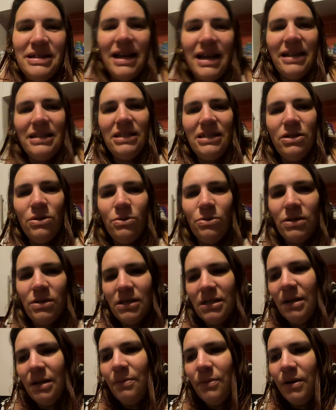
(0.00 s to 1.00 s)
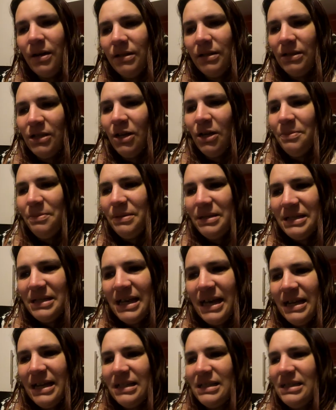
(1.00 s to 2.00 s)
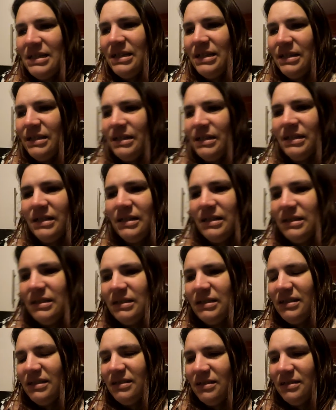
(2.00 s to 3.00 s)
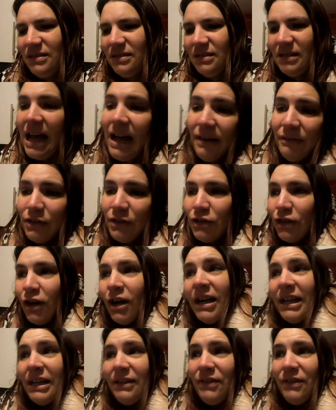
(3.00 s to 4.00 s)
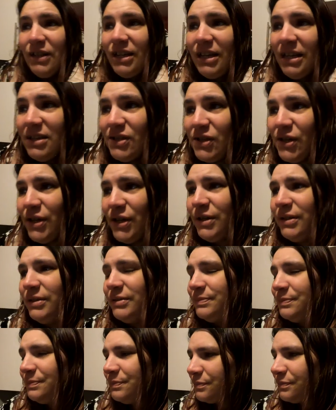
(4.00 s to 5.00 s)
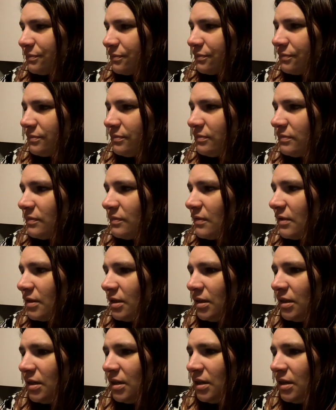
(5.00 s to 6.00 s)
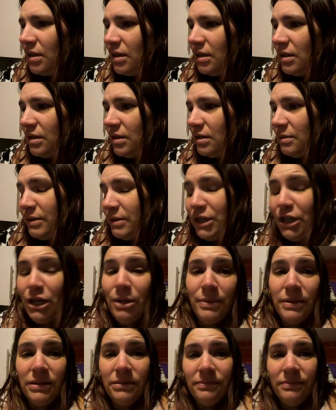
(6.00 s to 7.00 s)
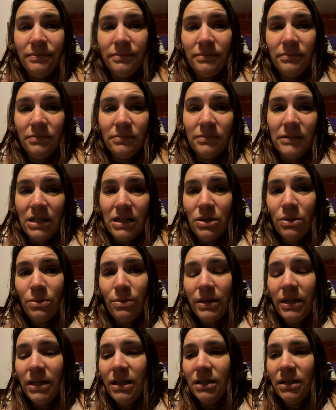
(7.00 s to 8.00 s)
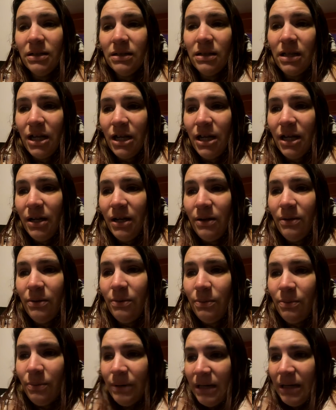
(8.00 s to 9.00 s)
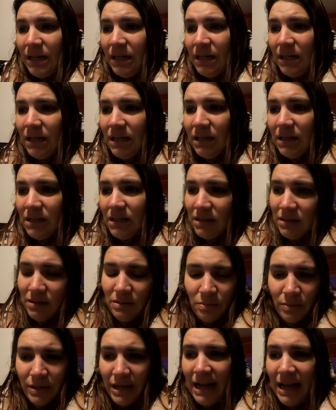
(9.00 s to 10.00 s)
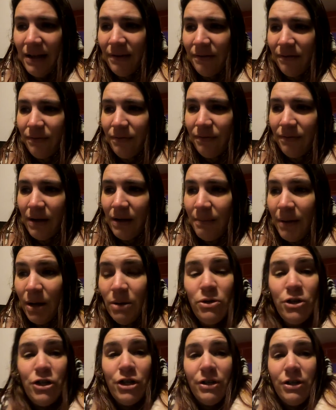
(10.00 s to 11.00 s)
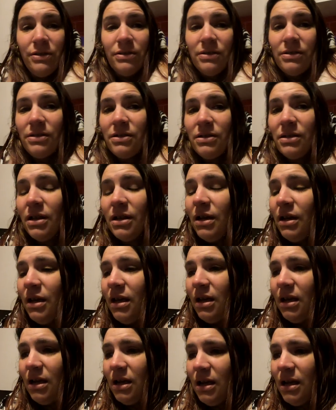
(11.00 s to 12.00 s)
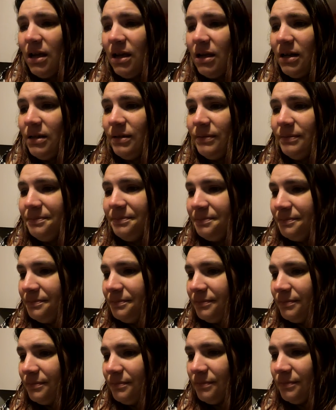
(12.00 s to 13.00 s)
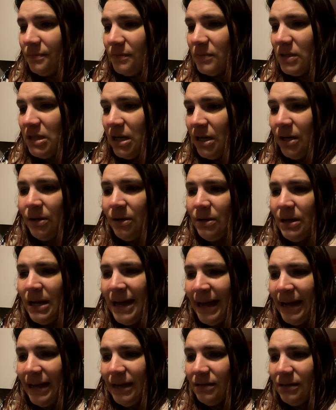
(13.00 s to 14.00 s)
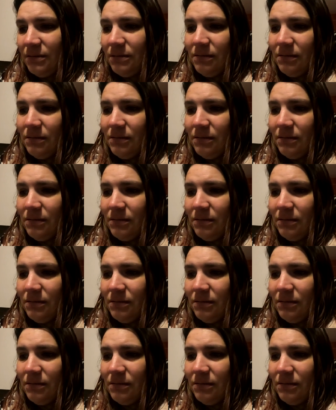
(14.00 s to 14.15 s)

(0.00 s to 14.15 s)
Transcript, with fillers: scared to talk to someone. Don't be scared to have a cry if you need to. Nah, we're human. Human. Yeah. That's all we are. You know, we we have emotions. Um, so yeah,